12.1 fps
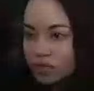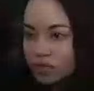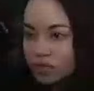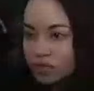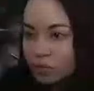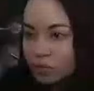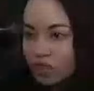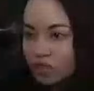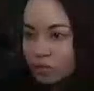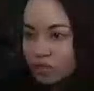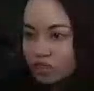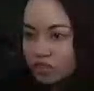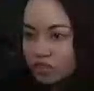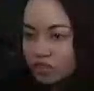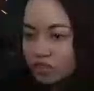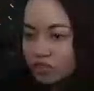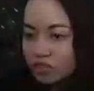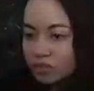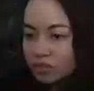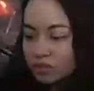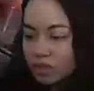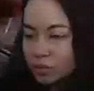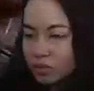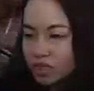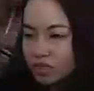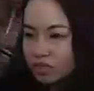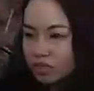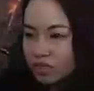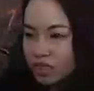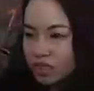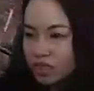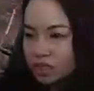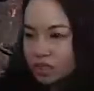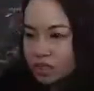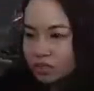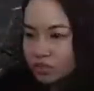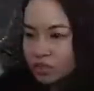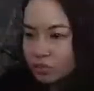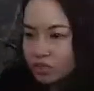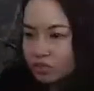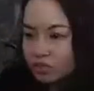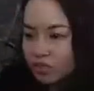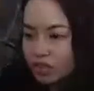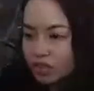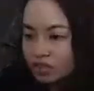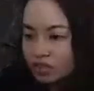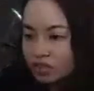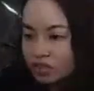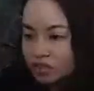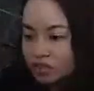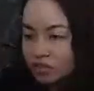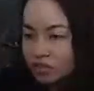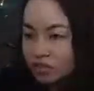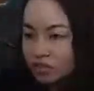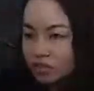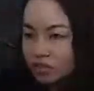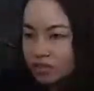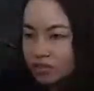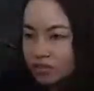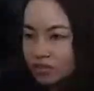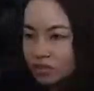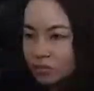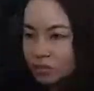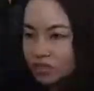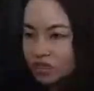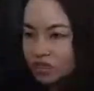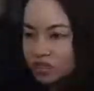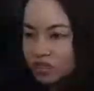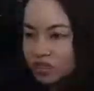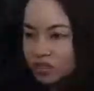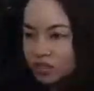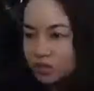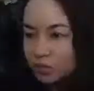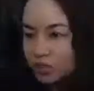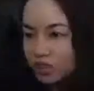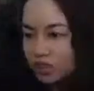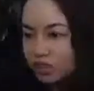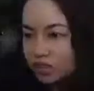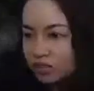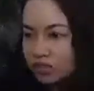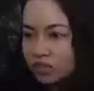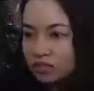Let's keep popping. Don't worry about Elias, we'll be fine. Poison tag on you, better.